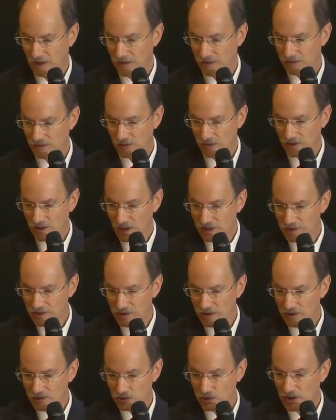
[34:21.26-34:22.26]
So the odds
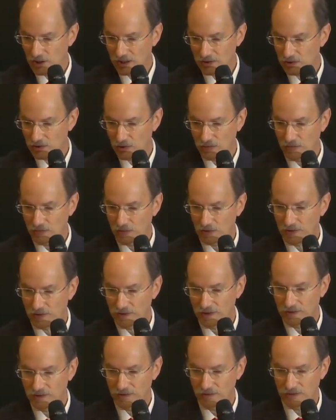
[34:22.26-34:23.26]
against chance overall
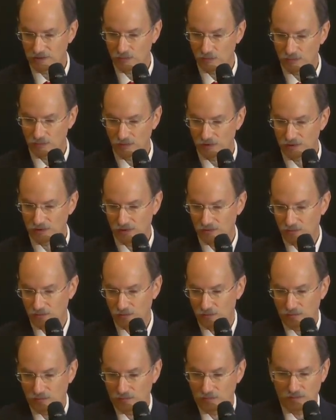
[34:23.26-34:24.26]
here is, is
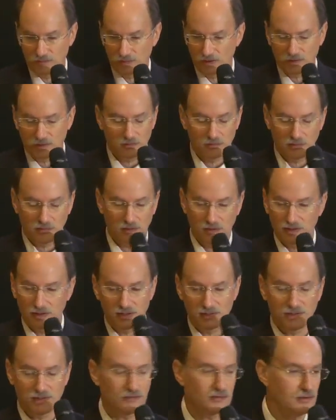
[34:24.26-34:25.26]
a
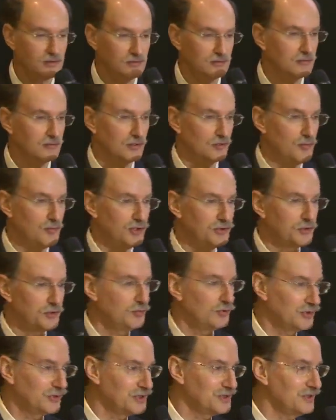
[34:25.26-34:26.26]
gazillion, a
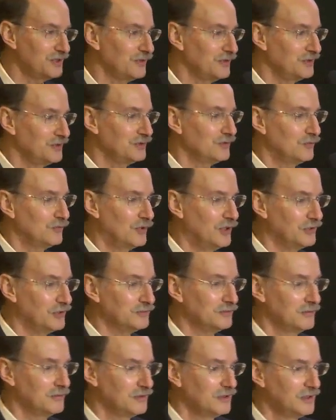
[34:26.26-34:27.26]
multiple gazillion to one.
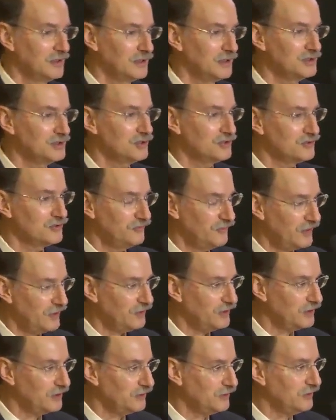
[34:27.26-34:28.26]
It shows
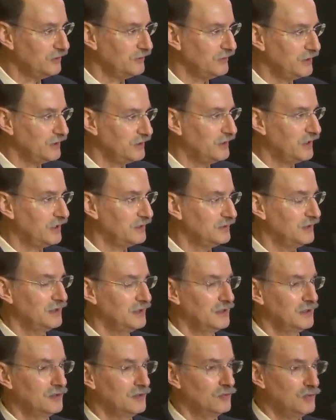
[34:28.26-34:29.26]
very clearly that
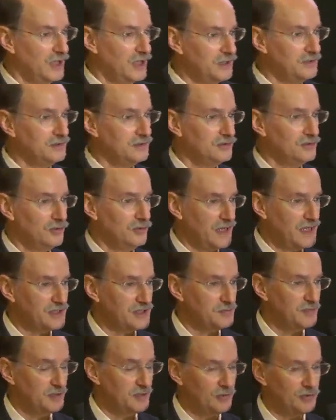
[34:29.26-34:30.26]
when you
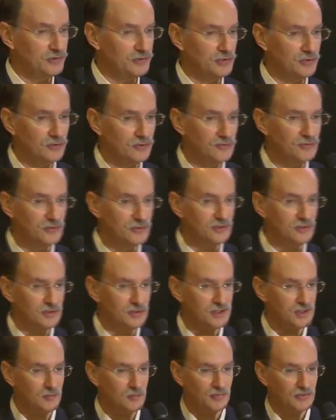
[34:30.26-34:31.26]
ask people to
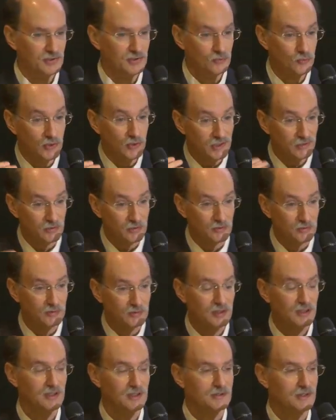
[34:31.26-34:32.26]
simply will
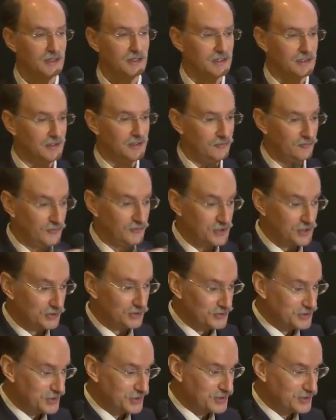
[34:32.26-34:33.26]
that a
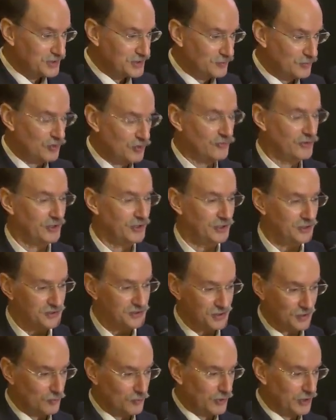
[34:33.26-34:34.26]
physical system over there
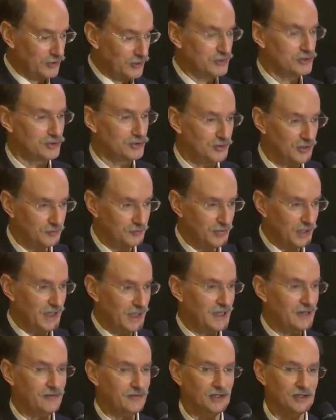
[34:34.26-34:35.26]
somewhere should
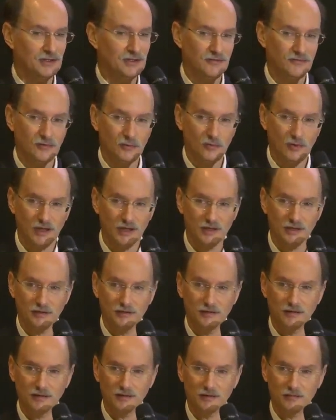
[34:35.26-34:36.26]
behave in a different way
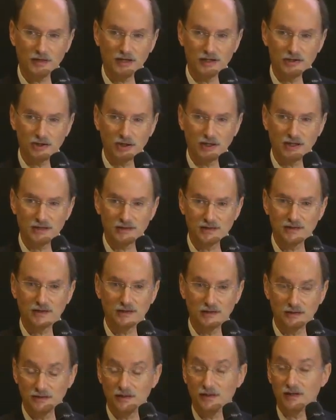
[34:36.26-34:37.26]
than by chance
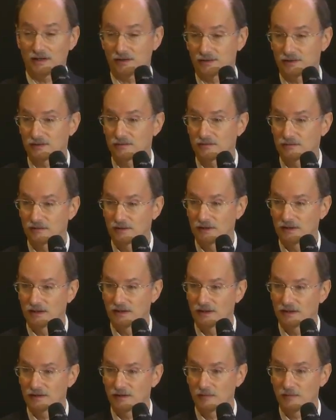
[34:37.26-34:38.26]
that it does.
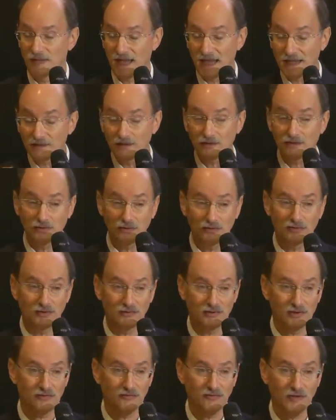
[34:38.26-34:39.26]
The magnitude of
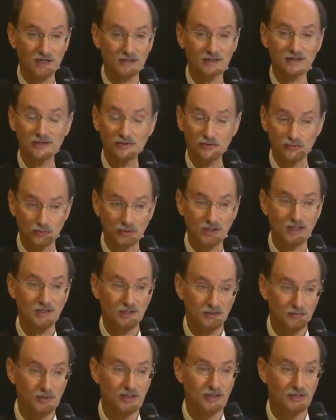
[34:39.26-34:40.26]
the effect is
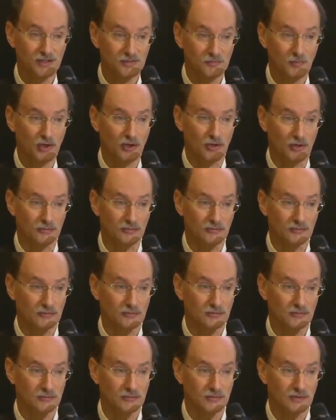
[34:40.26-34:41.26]
really, really small.
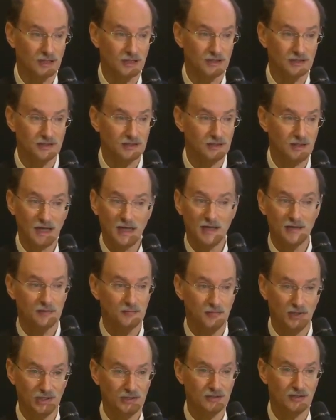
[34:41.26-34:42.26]
It is
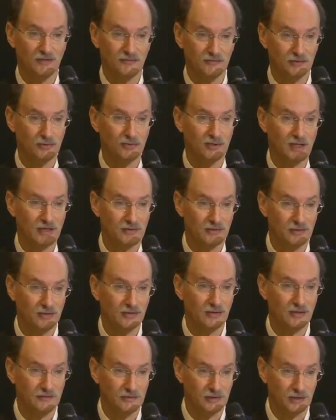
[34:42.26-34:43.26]
not big enough to allow you to
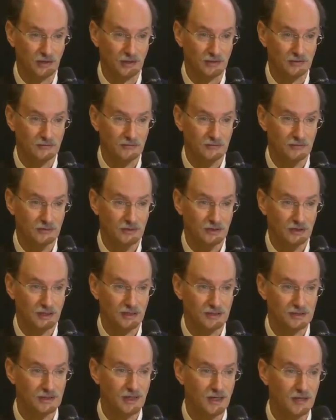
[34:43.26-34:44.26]
levitate.
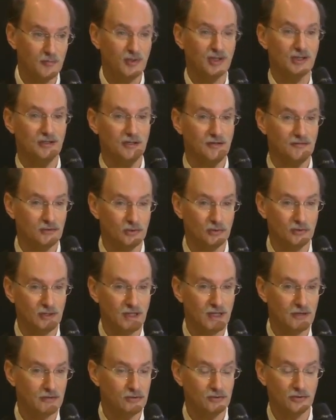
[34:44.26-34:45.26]
It is not big enough to
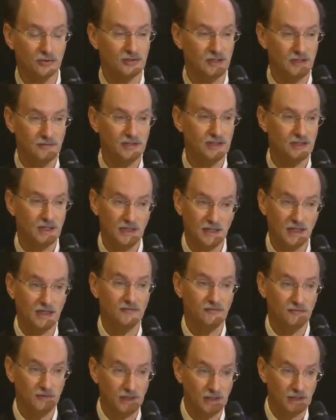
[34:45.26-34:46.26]
allow you to levitate a
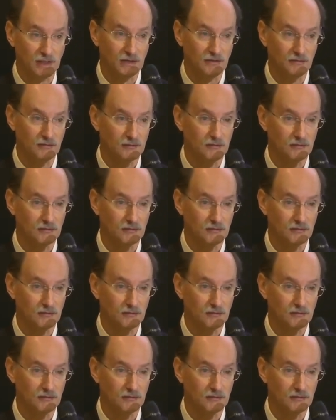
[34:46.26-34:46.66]
flea